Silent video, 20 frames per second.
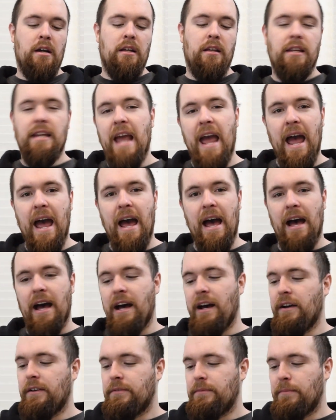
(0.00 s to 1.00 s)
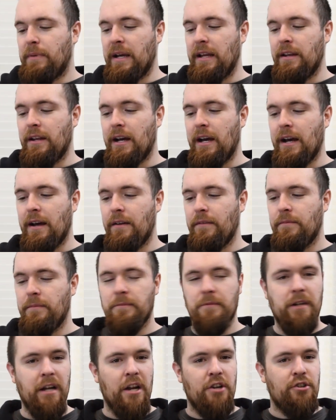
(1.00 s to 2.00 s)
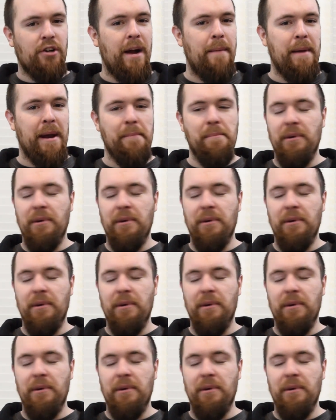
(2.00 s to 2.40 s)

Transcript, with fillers: Yeah, but uh, gonna try and make a